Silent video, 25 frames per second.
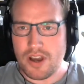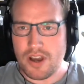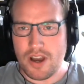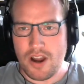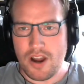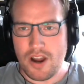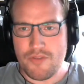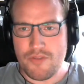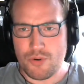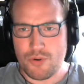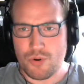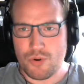
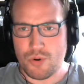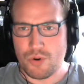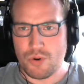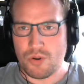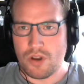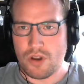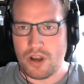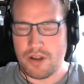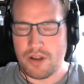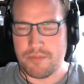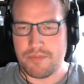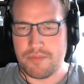overall,
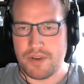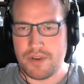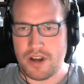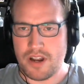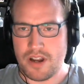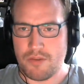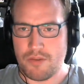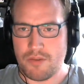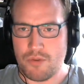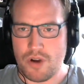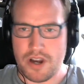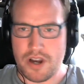
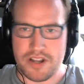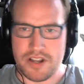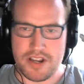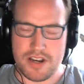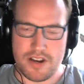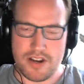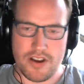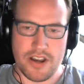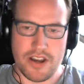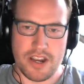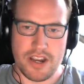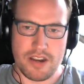what I did
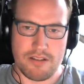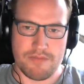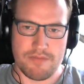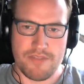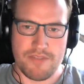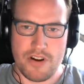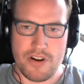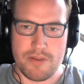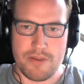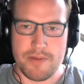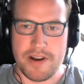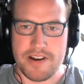like
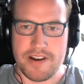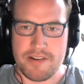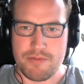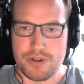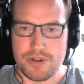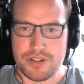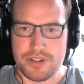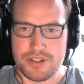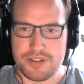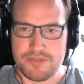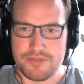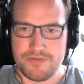very much
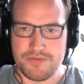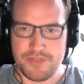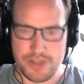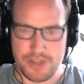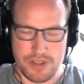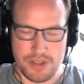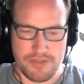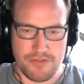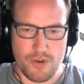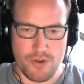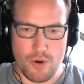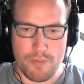was for
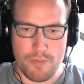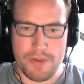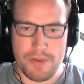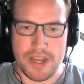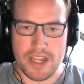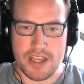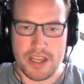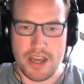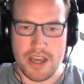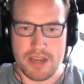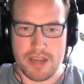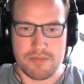the 4
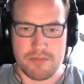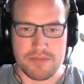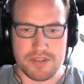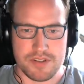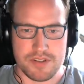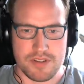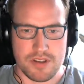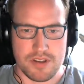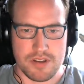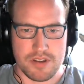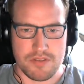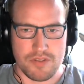big
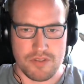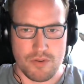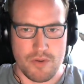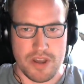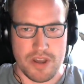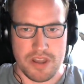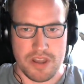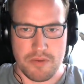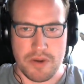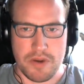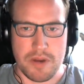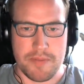games, the
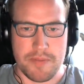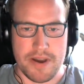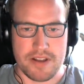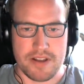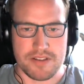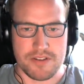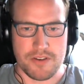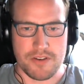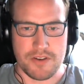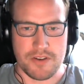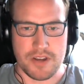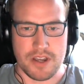way they went
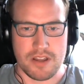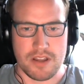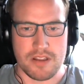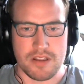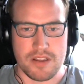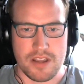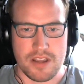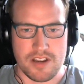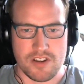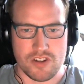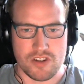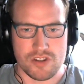about doing it.
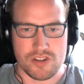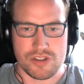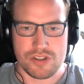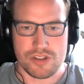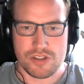They just